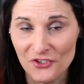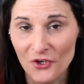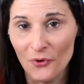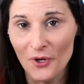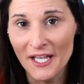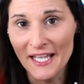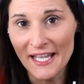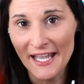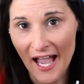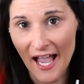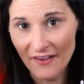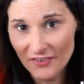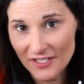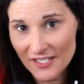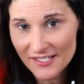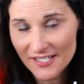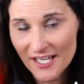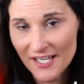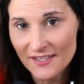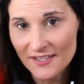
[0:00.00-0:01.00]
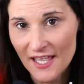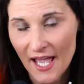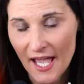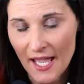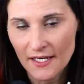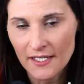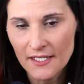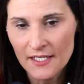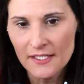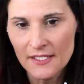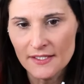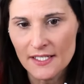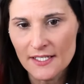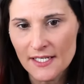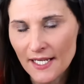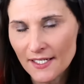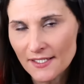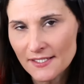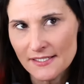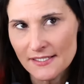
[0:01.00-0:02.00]
So having said that, the
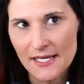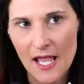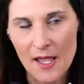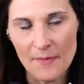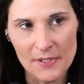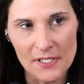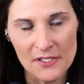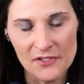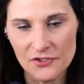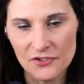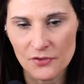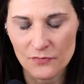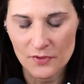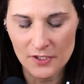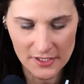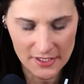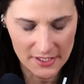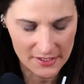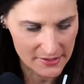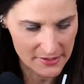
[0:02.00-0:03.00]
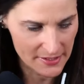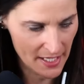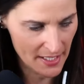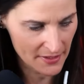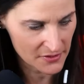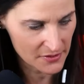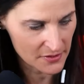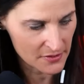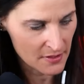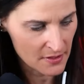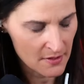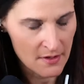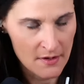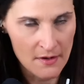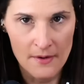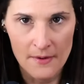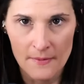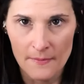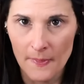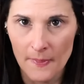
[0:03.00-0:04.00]
next step is to really assess
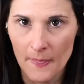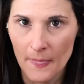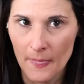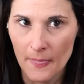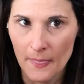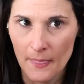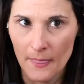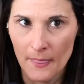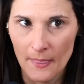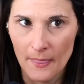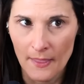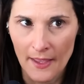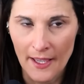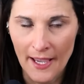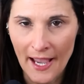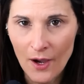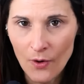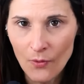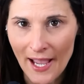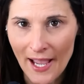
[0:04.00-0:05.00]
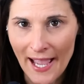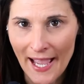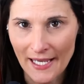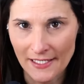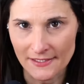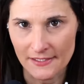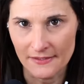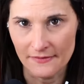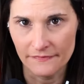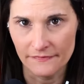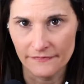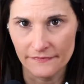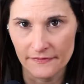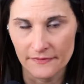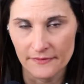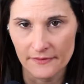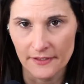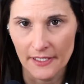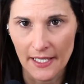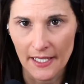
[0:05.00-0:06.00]
how active
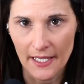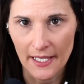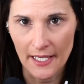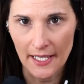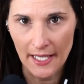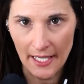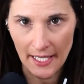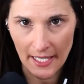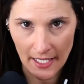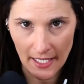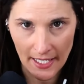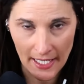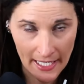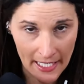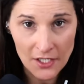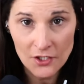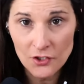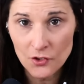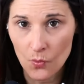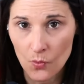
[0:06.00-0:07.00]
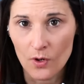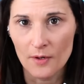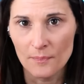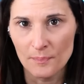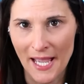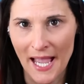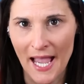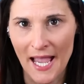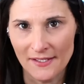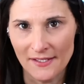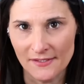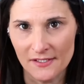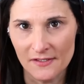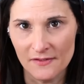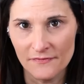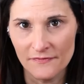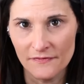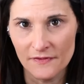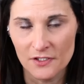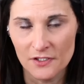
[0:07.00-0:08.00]
and or
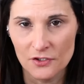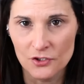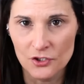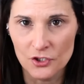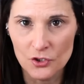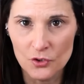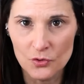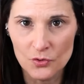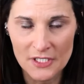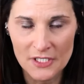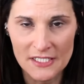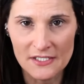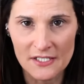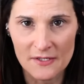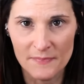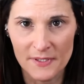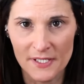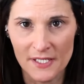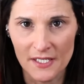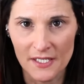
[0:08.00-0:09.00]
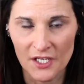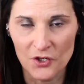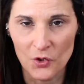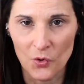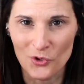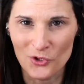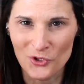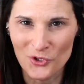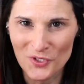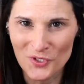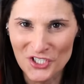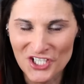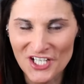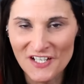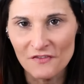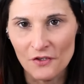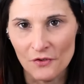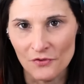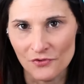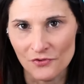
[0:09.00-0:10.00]
passive do you need to be in order to
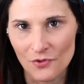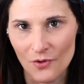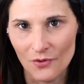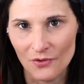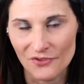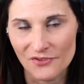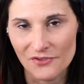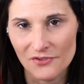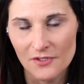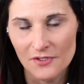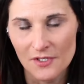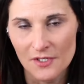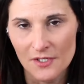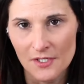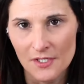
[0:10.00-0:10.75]
achieve those goals?